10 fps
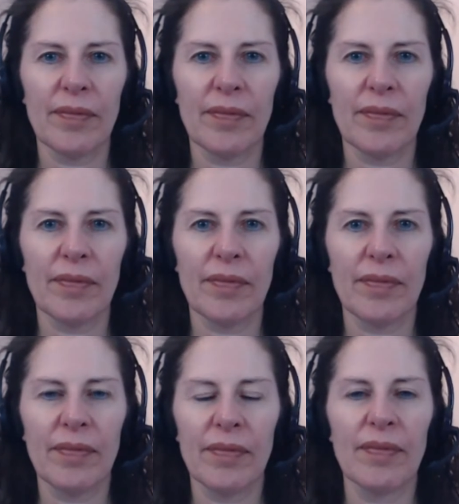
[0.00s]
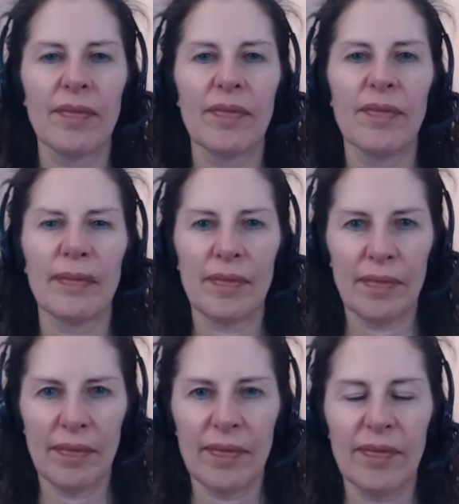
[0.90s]

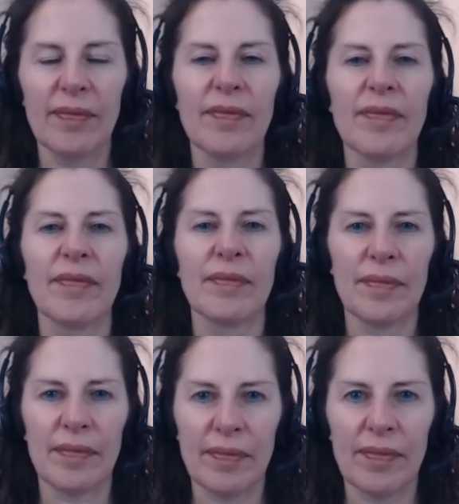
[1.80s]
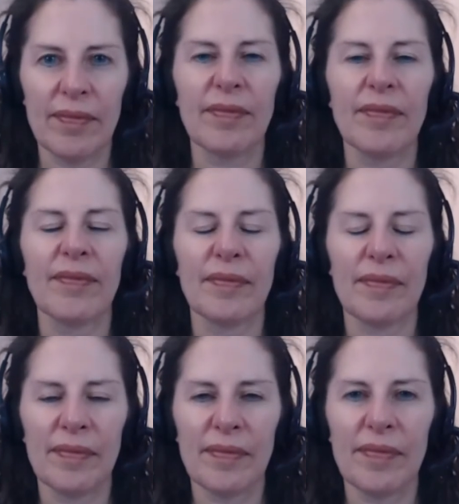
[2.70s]

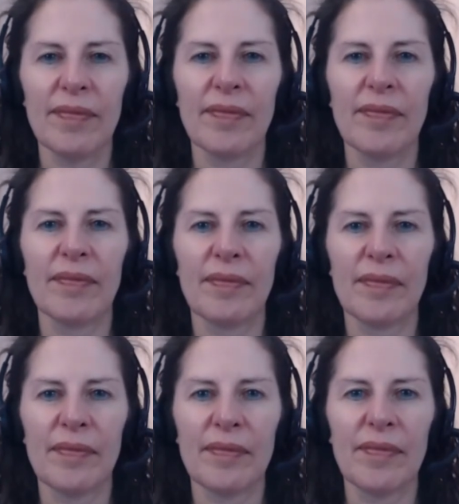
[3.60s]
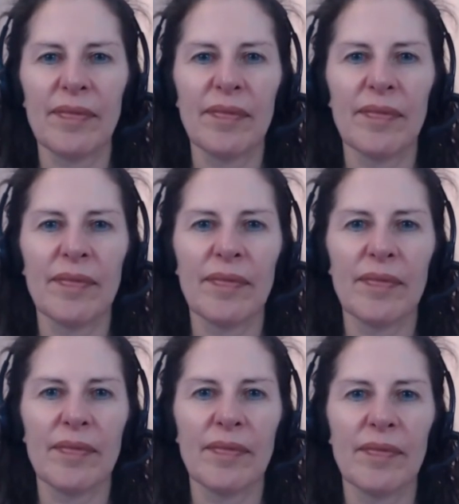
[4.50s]

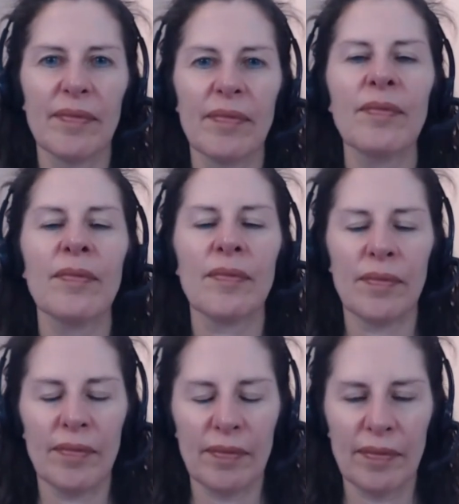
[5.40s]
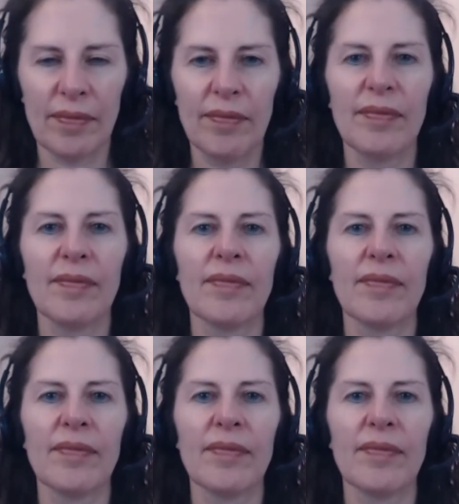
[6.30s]
No words are spoken by the person on screen.